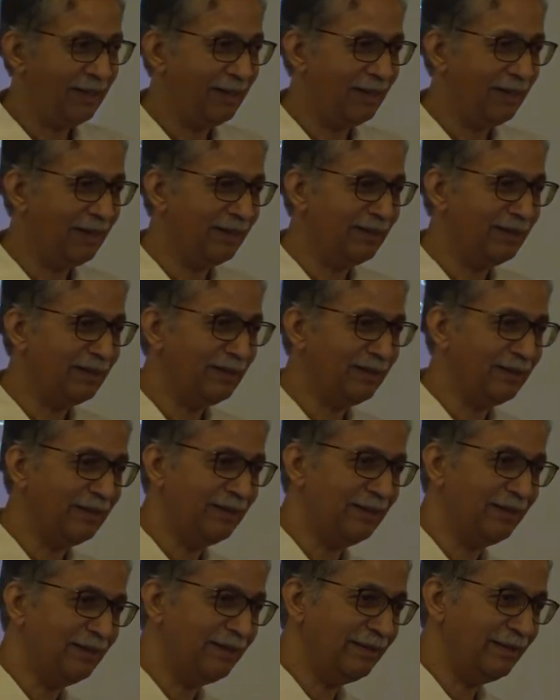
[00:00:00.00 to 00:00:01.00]
And
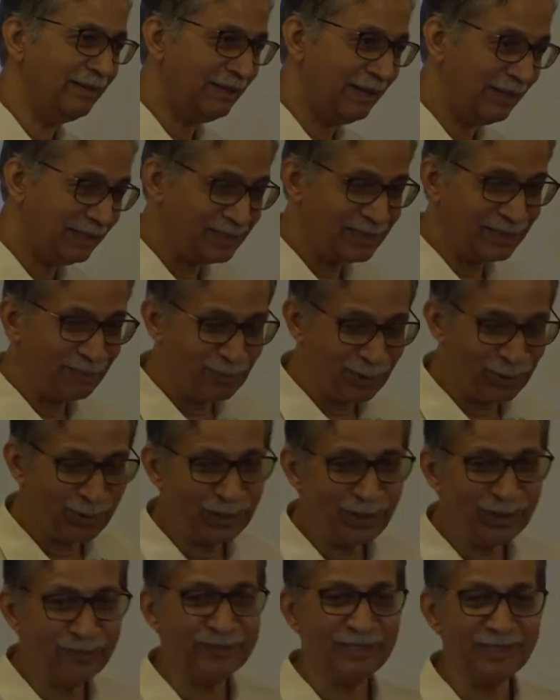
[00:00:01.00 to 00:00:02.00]
uh, that's the
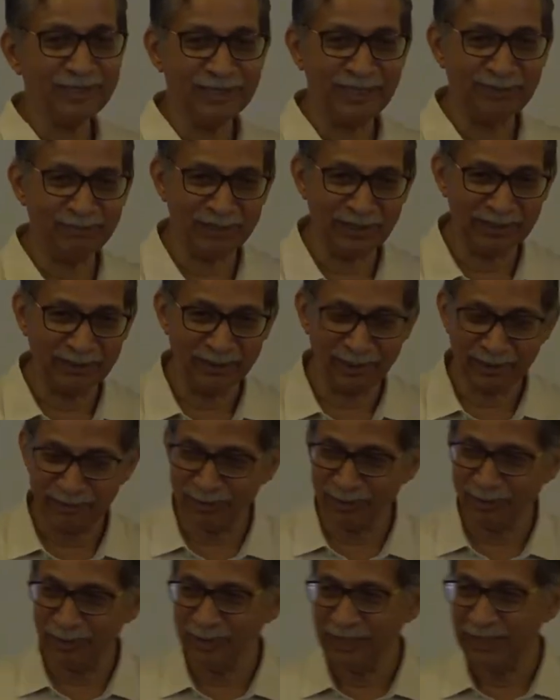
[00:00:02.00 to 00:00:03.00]
beauty of this subject. You have
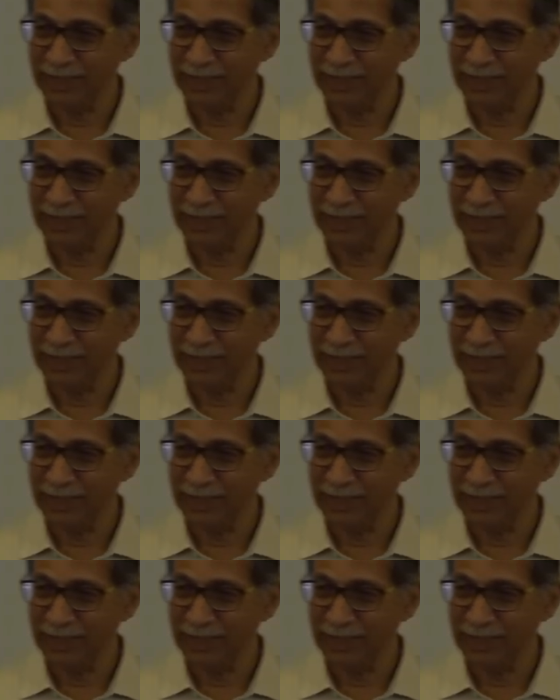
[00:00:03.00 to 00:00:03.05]
to,